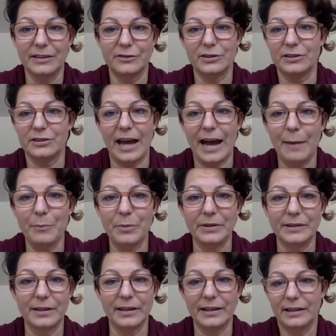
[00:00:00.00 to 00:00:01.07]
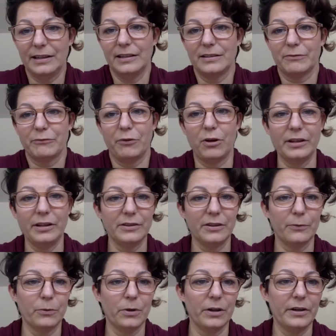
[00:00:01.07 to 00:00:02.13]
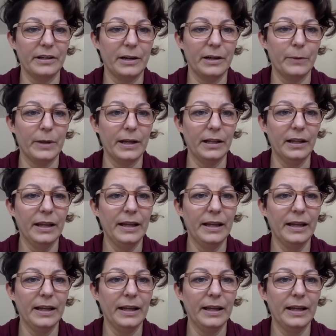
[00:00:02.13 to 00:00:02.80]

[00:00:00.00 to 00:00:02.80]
It just happened, like kids fall into the water. Yeah, well,